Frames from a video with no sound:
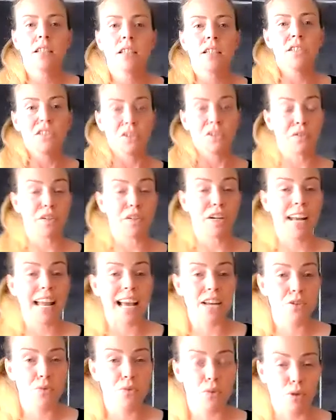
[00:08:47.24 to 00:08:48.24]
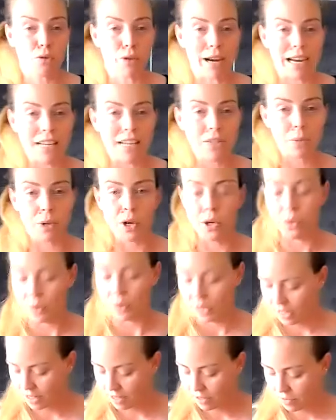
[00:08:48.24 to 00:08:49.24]
So for a lateral raise, we're
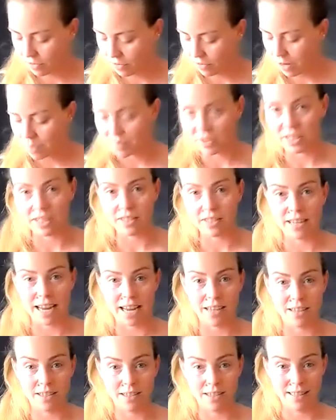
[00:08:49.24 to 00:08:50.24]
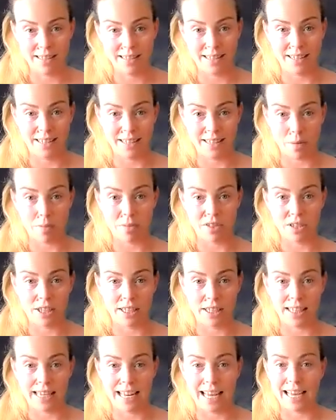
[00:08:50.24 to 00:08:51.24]
going from the down
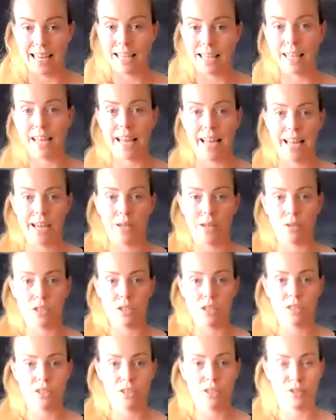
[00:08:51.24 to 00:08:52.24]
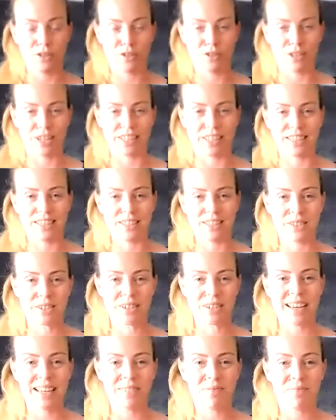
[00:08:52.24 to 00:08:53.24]
beside the leg out to the side.
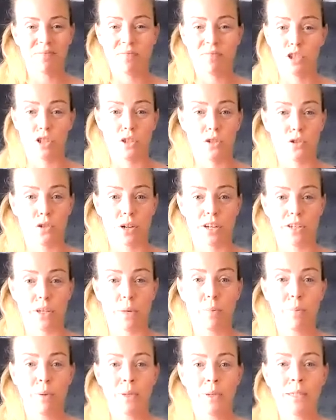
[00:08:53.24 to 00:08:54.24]
Okay. Just straight up.